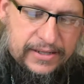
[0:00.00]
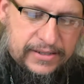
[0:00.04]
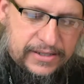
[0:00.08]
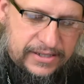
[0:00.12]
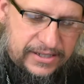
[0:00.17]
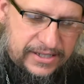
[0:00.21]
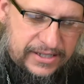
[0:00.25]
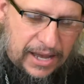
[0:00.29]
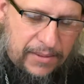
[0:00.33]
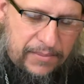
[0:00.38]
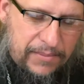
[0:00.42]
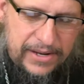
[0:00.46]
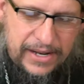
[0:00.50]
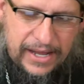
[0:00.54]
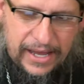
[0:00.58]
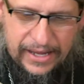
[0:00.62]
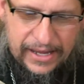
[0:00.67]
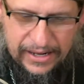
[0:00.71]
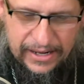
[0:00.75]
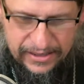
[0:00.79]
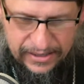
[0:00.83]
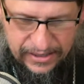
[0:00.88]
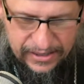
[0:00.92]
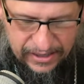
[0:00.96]

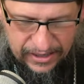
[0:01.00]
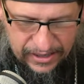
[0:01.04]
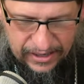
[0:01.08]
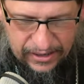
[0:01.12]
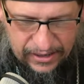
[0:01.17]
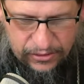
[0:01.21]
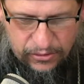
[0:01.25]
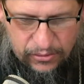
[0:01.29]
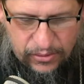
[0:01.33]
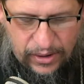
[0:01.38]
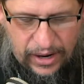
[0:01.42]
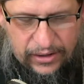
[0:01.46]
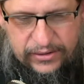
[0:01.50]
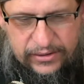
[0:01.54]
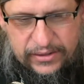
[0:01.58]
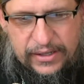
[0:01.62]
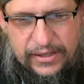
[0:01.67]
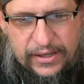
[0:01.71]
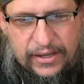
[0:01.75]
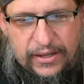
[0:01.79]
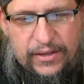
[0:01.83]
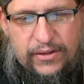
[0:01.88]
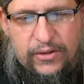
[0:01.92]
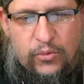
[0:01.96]
disseminated throughout
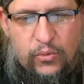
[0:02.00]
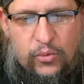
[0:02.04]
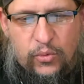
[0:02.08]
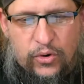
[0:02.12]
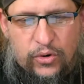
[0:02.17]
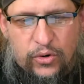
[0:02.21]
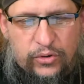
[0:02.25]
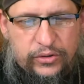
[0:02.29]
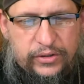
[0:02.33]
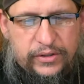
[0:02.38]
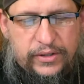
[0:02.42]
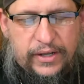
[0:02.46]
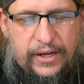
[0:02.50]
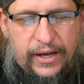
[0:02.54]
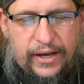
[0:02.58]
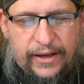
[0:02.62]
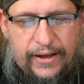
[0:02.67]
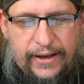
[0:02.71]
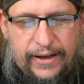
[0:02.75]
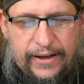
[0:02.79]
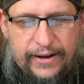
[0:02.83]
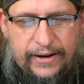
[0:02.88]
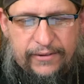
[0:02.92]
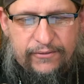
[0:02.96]
the the world
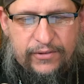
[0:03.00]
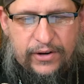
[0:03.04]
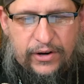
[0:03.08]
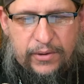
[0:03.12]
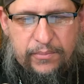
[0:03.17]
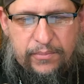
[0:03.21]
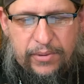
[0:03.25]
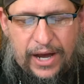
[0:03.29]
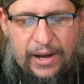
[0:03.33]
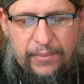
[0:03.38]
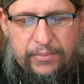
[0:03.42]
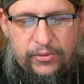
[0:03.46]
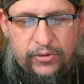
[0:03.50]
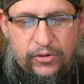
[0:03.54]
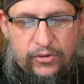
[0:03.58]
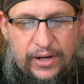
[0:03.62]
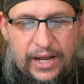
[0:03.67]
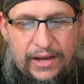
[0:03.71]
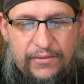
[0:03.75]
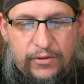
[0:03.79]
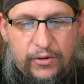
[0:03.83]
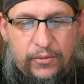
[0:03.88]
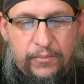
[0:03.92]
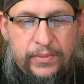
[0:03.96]
uh, on a very popular
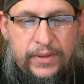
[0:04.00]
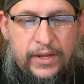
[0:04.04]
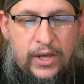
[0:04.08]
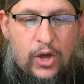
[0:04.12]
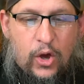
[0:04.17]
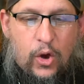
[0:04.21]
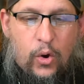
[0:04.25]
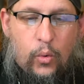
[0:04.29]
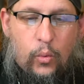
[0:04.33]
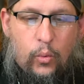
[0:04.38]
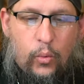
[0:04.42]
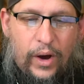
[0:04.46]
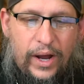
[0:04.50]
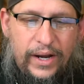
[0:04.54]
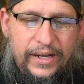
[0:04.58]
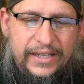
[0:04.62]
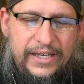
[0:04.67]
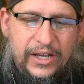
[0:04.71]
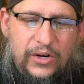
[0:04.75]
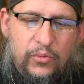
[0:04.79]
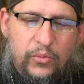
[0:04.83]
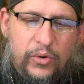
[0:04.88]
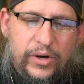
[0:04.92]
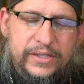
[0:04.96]
level what
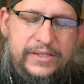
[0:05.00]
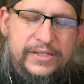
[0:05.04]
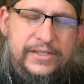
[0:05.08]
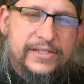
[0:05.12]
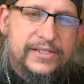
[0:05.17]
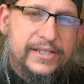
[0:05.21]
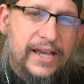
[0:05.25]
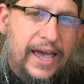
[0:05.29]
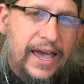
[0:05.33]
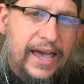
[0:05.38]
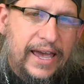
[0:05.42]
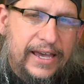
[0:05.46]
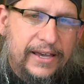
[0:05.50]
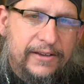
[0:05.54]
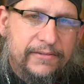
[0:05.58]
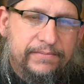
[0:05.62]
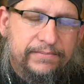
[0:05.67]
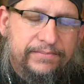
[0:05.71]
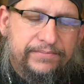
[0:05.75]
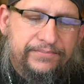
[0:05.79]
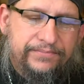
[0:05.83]
can one say